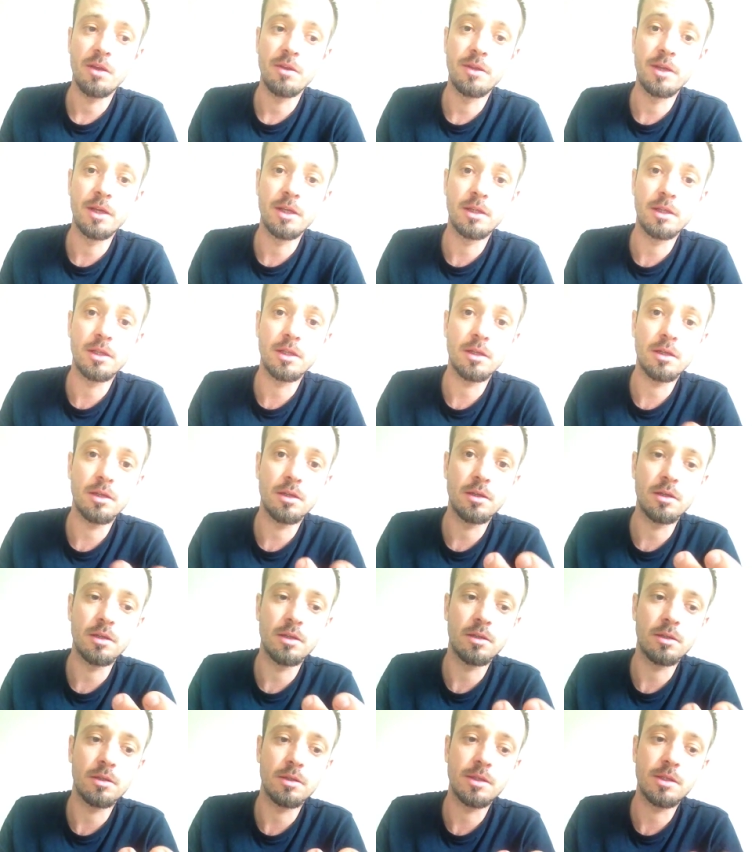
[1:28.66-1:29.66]
that
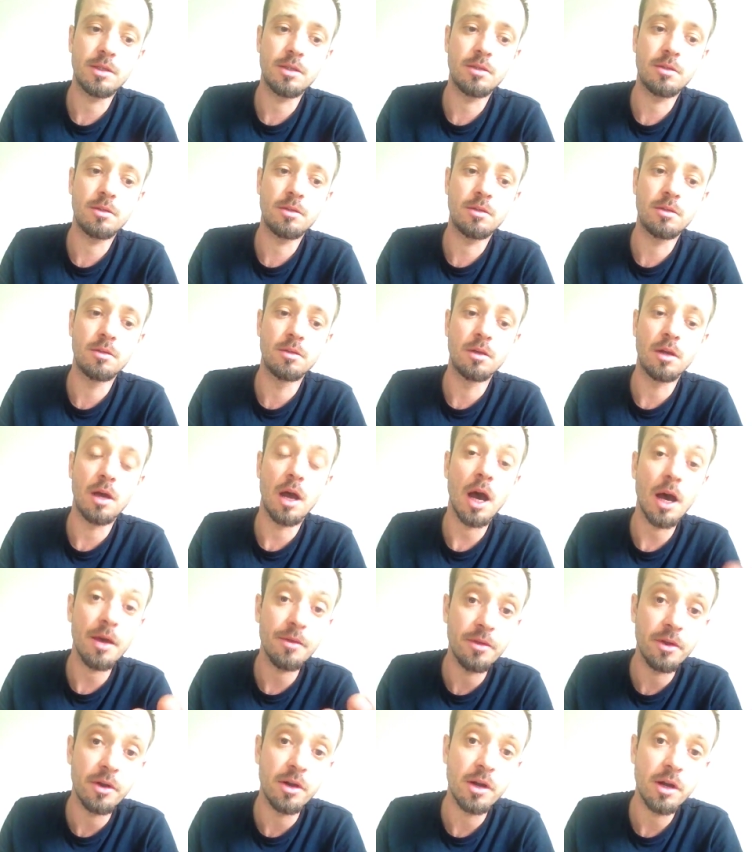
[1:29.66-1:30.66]

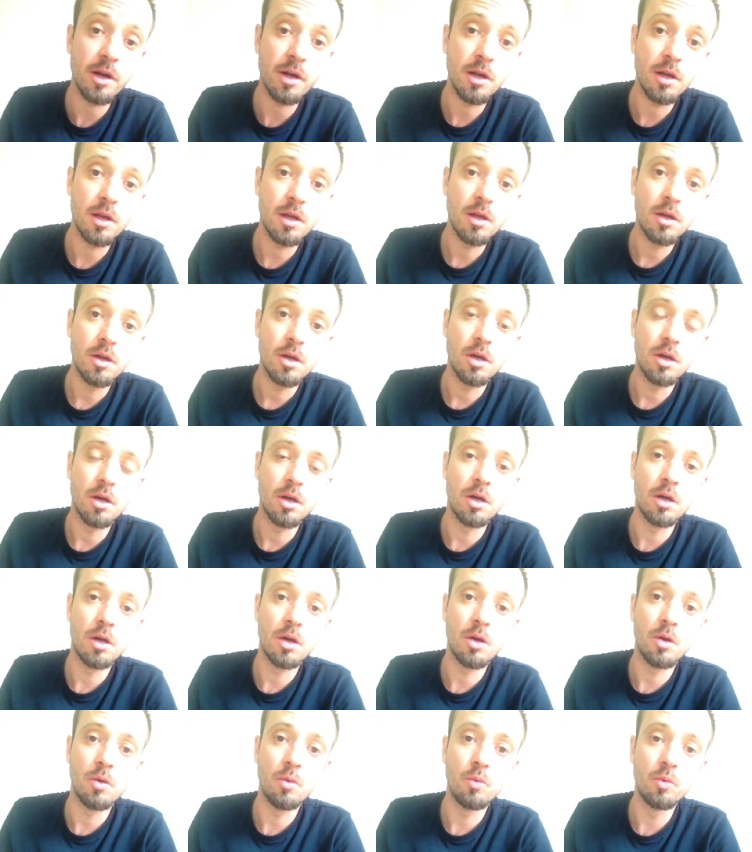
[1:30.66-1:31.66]
other
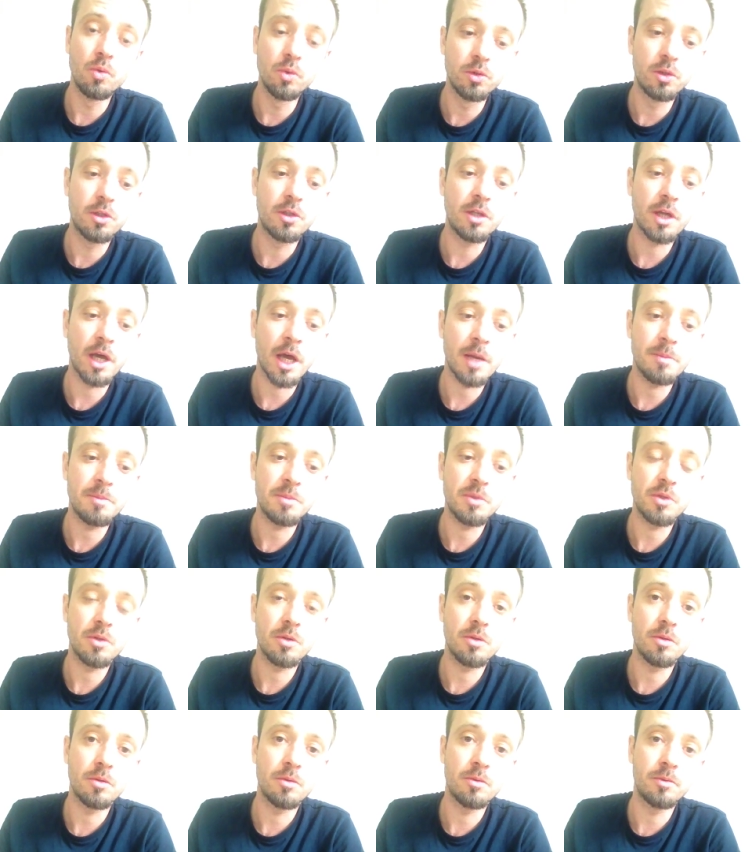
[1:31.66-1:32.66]
wood
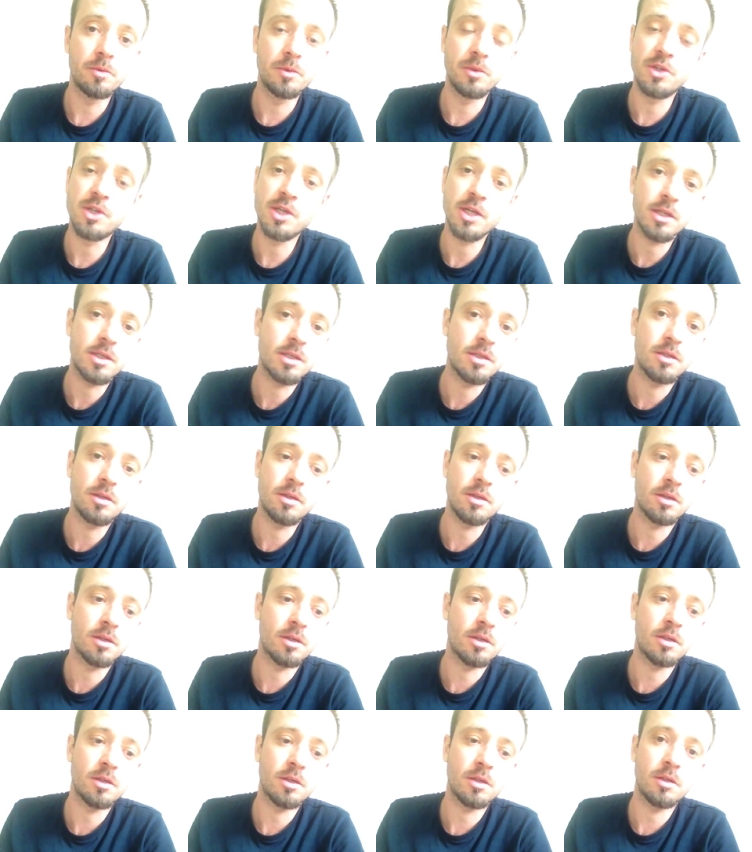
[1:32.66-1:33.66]
types would just
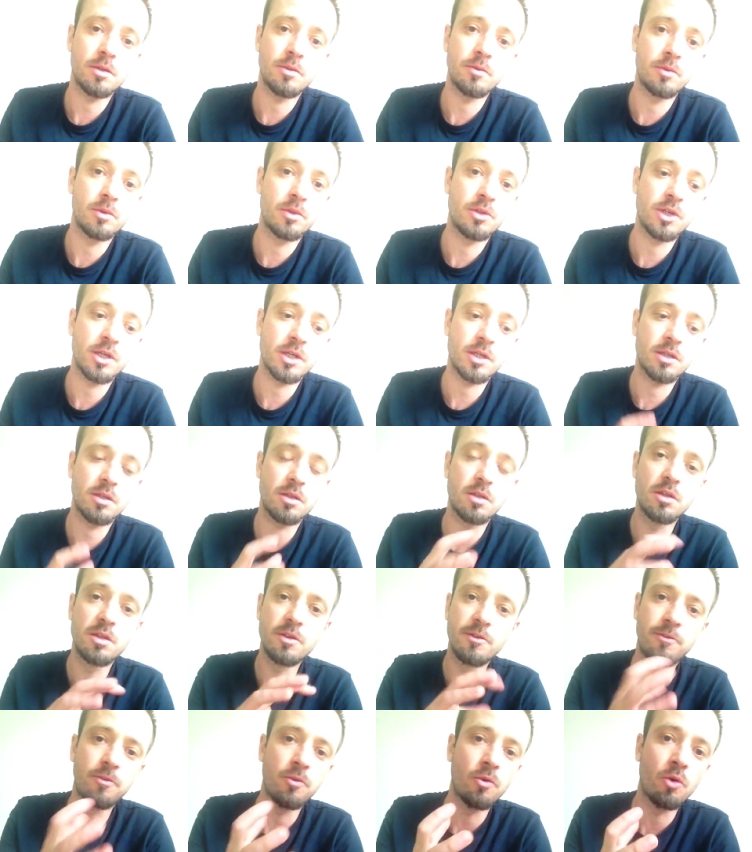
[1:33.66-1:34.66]
would just
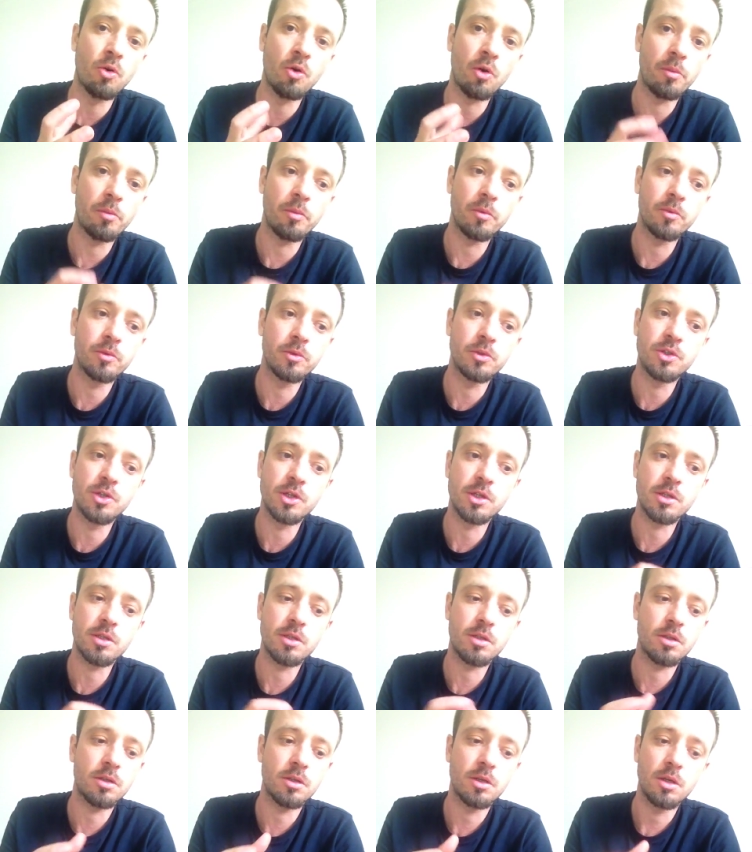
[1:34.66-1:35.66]
deform would
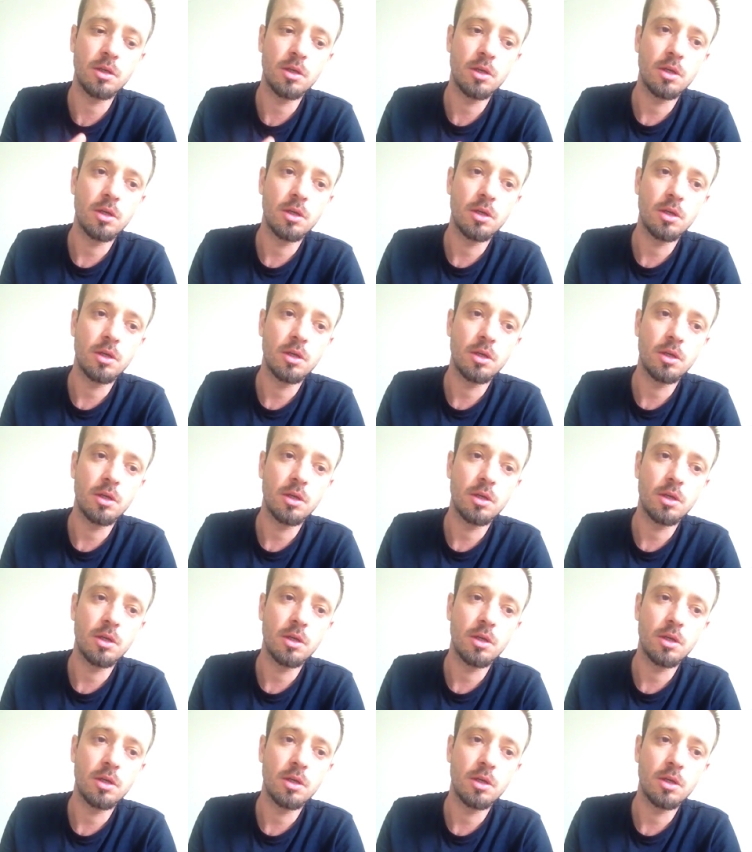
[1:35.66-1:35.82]
just